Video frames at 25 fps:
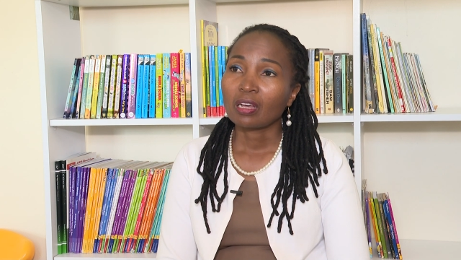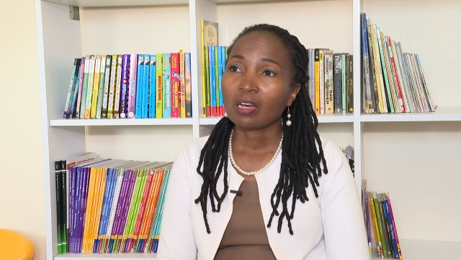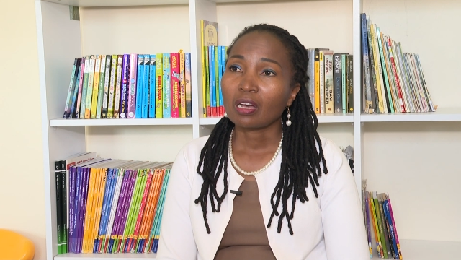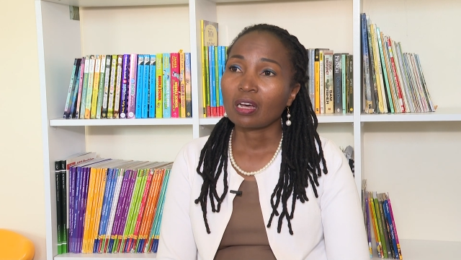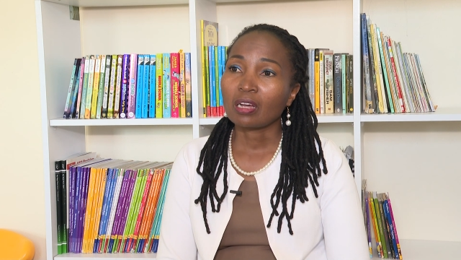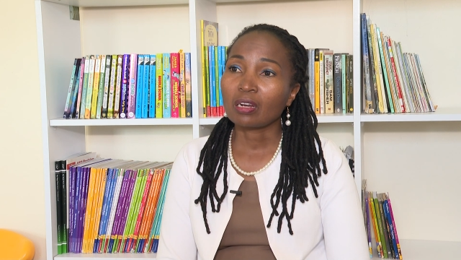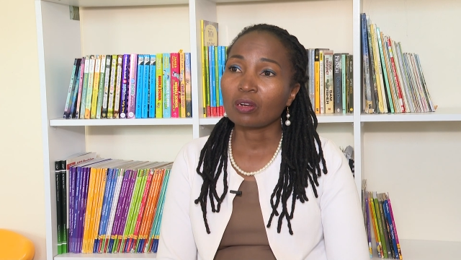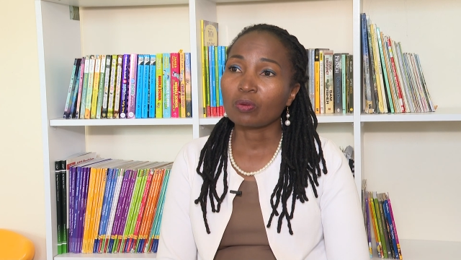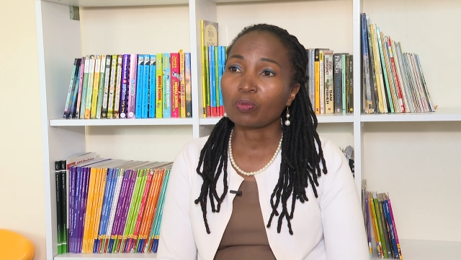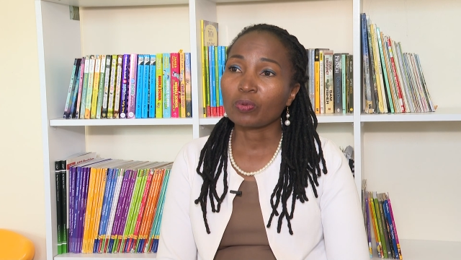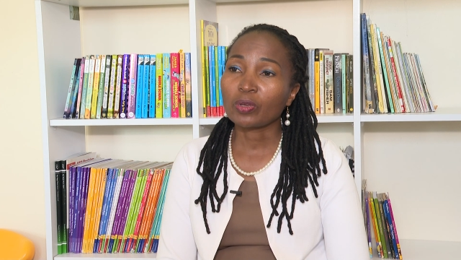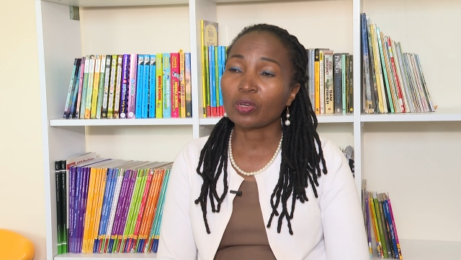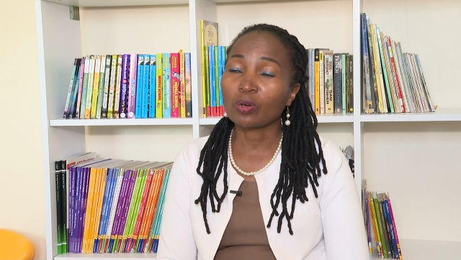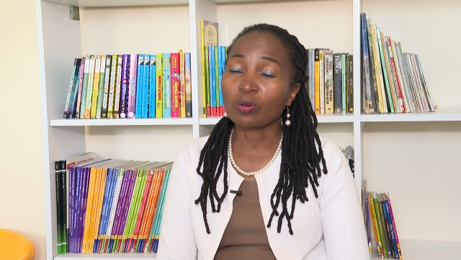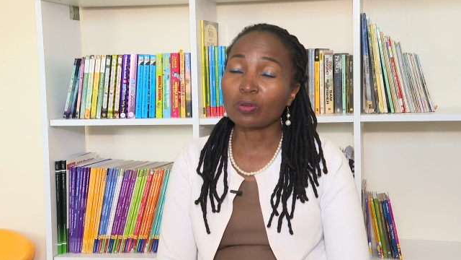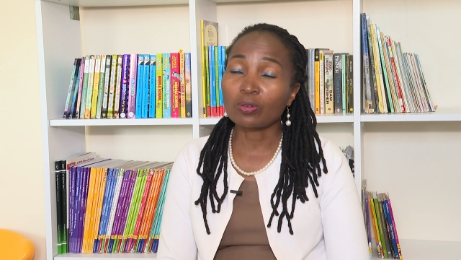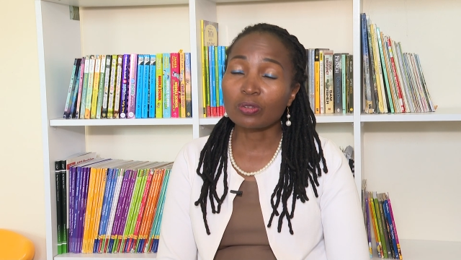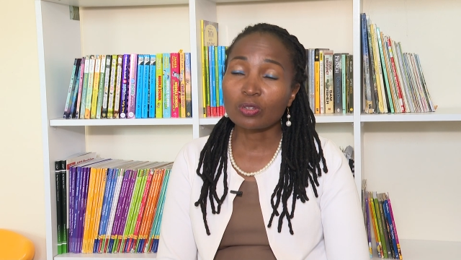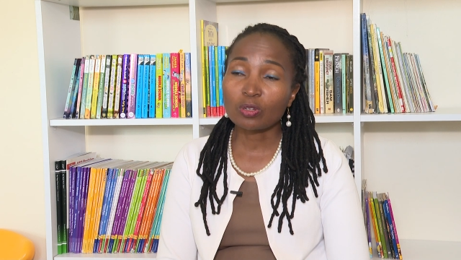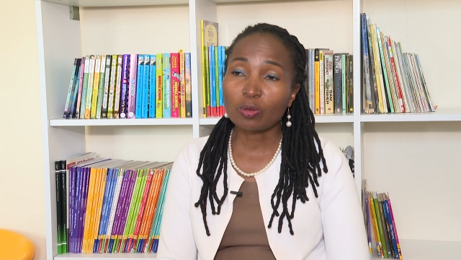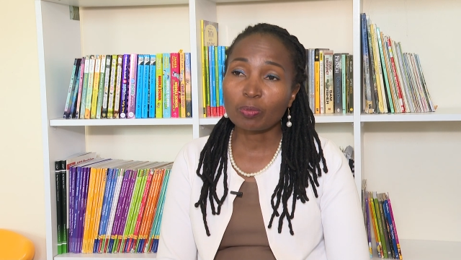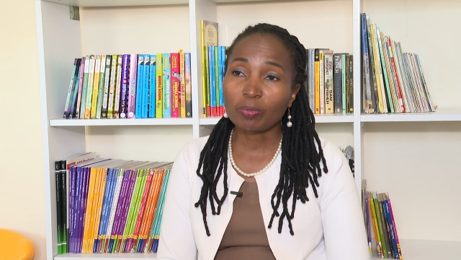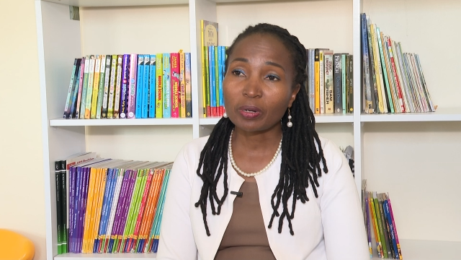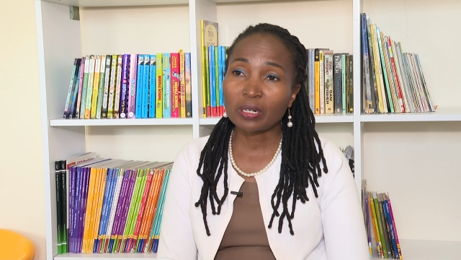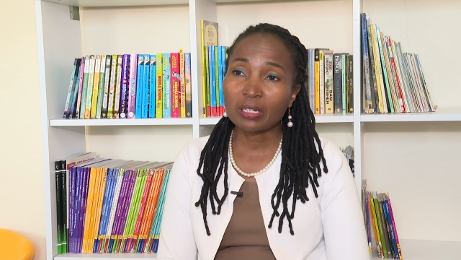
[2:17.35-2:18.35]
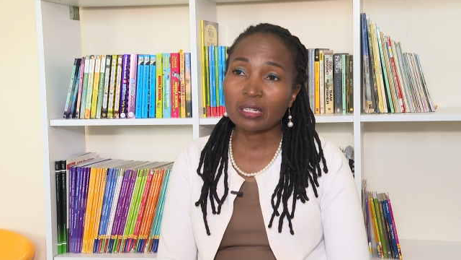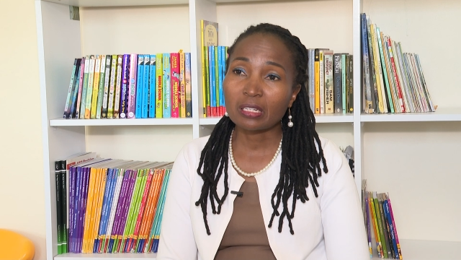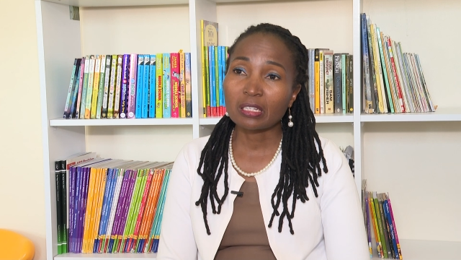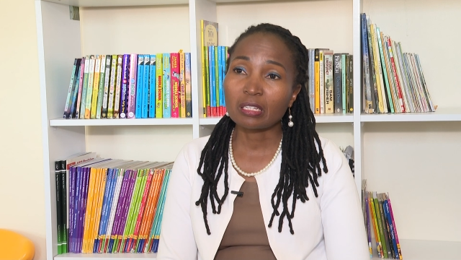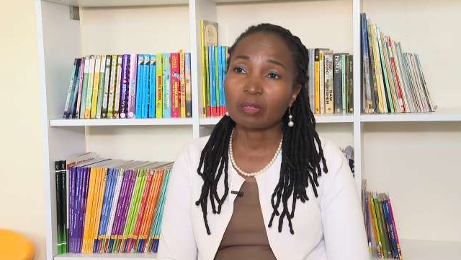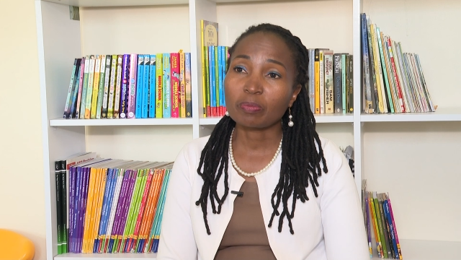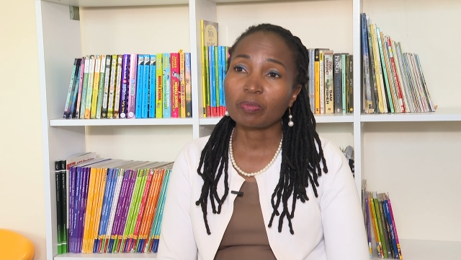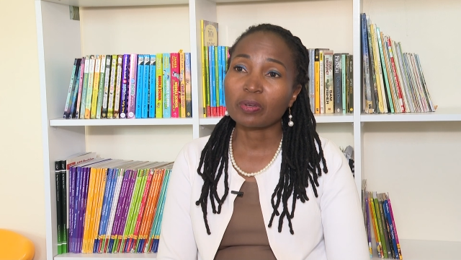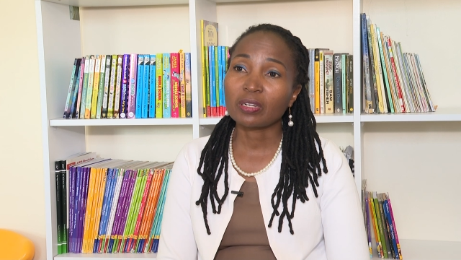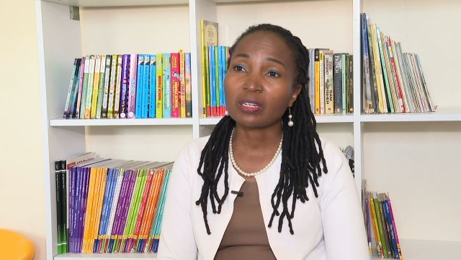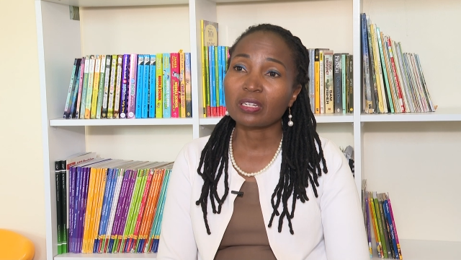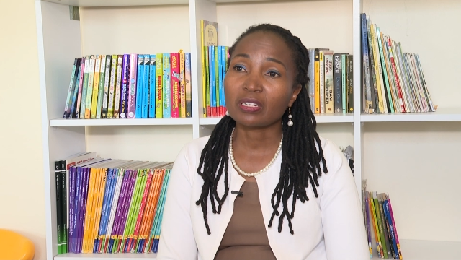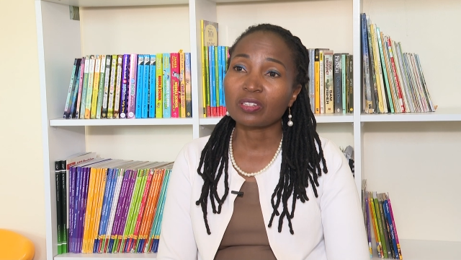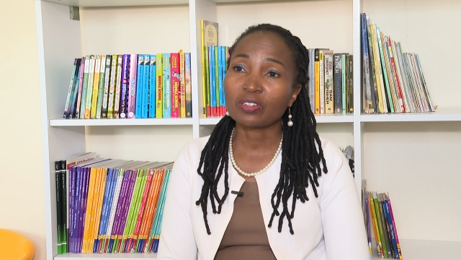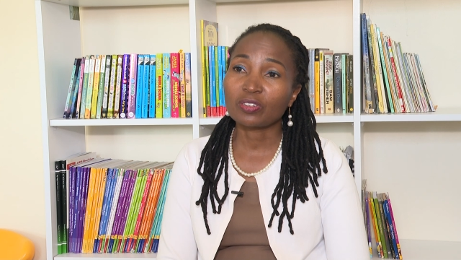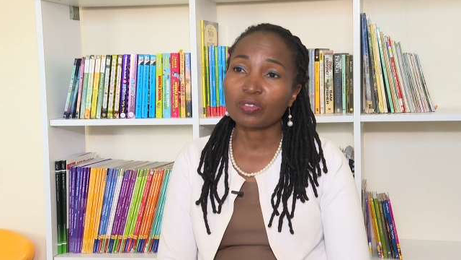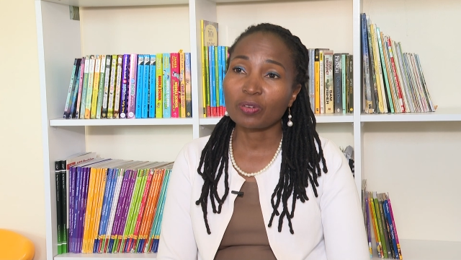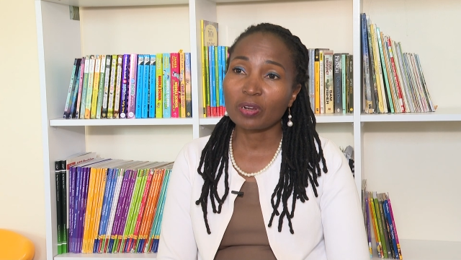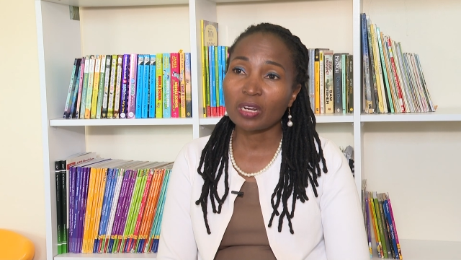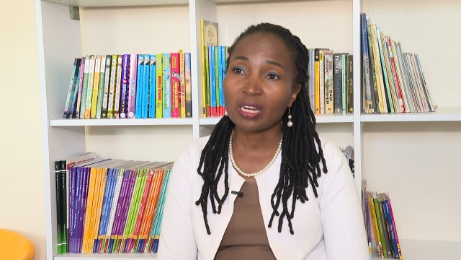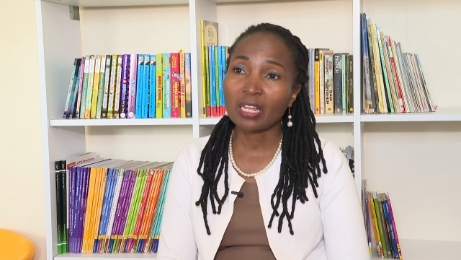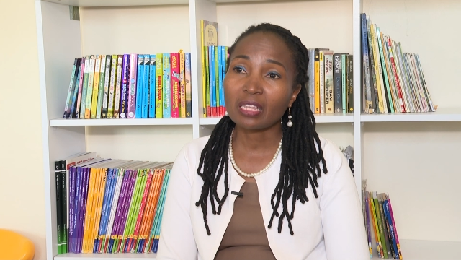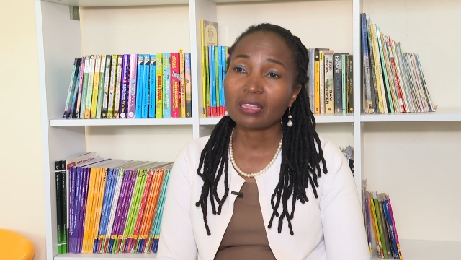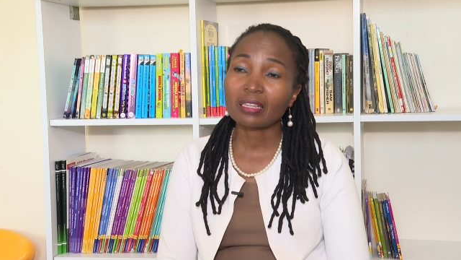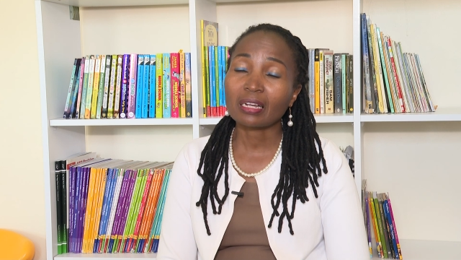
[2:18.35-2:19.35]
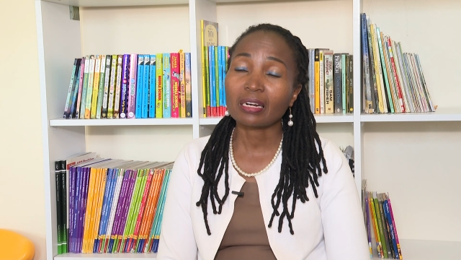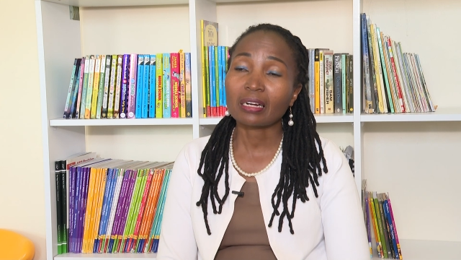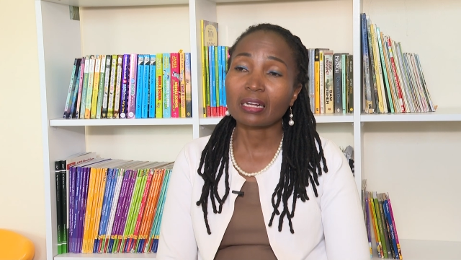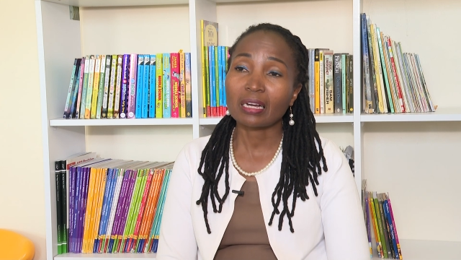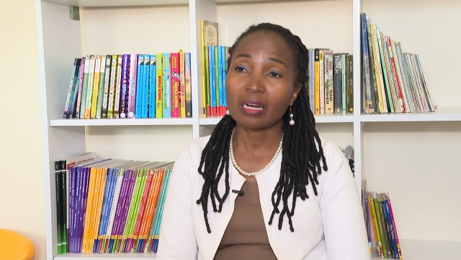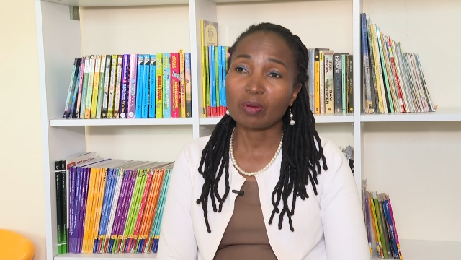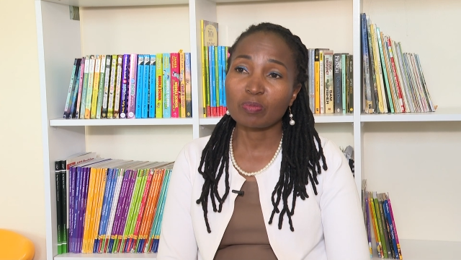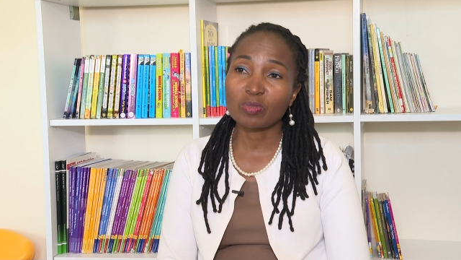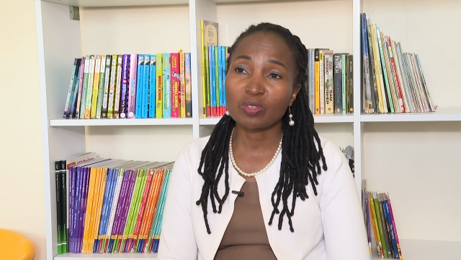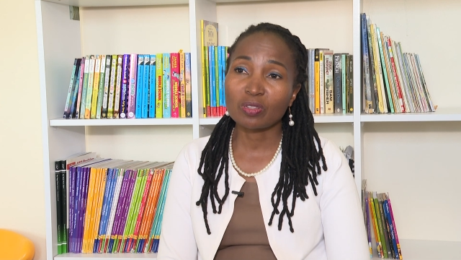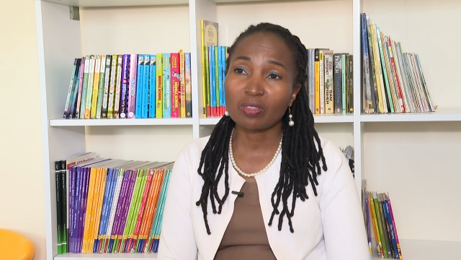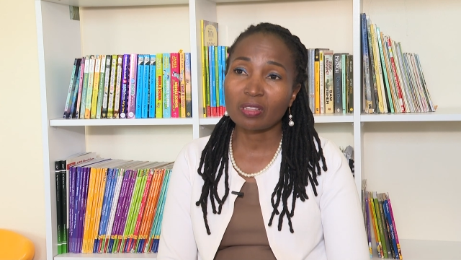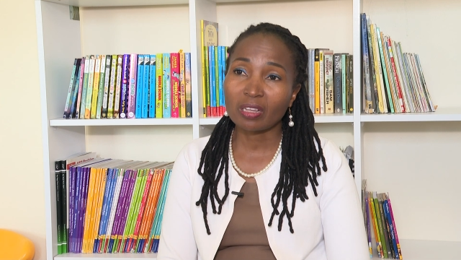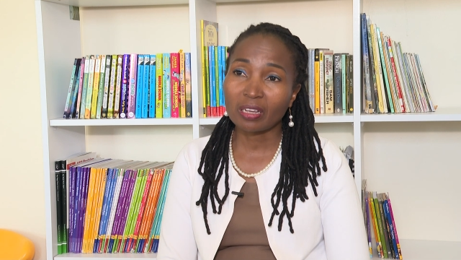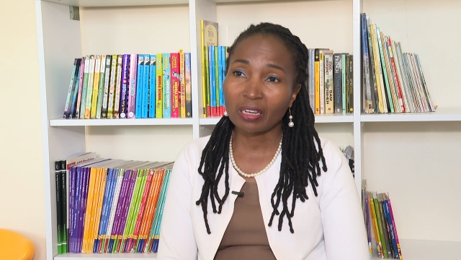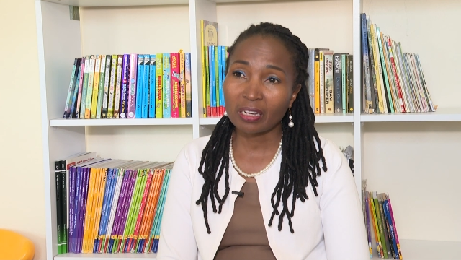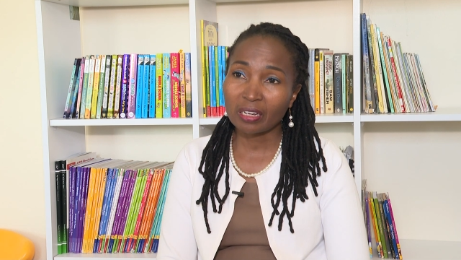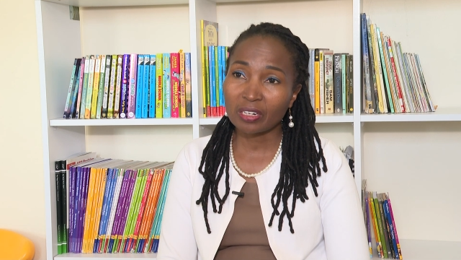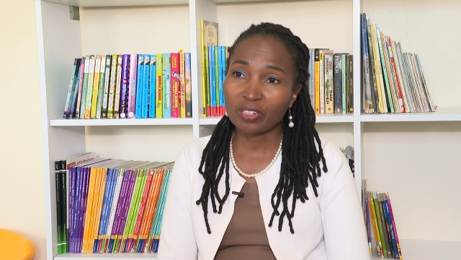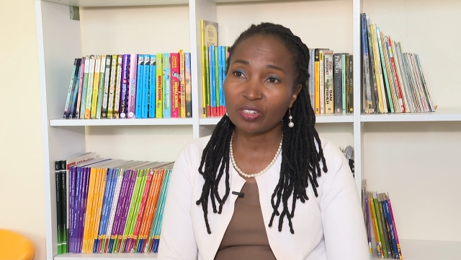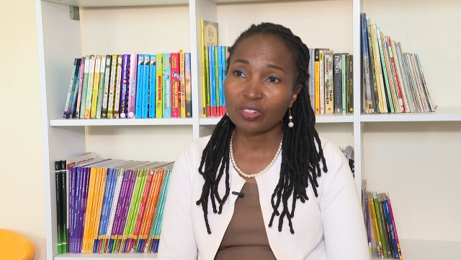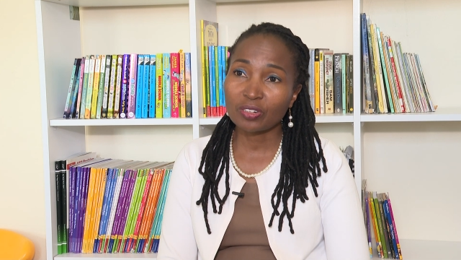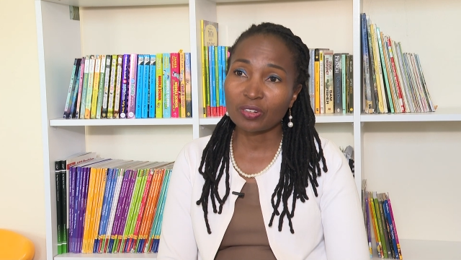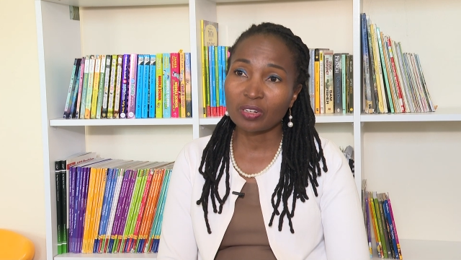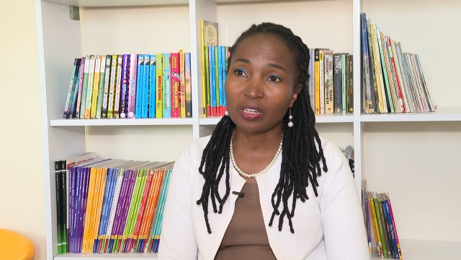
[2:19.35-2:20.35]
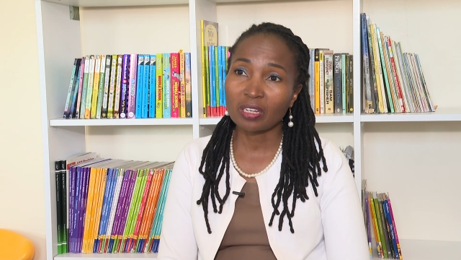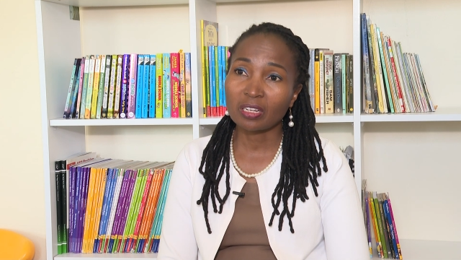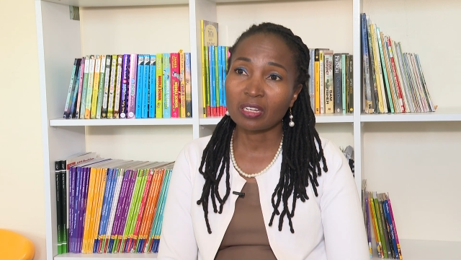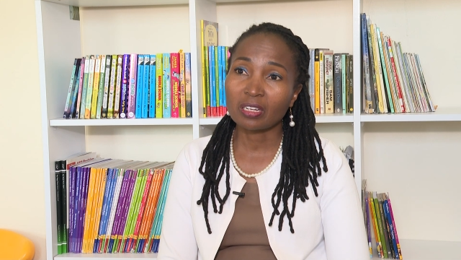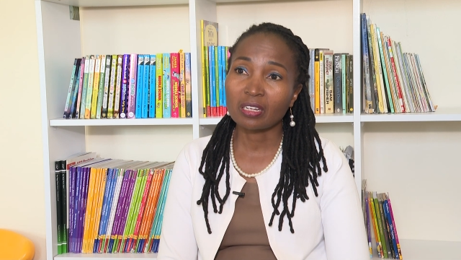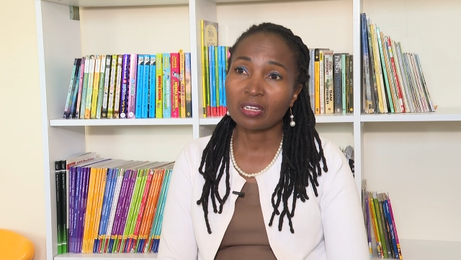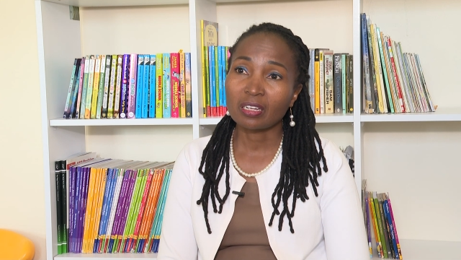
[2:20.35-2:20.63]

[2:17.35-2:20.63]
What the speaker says: And we also participate in training that comes to the country,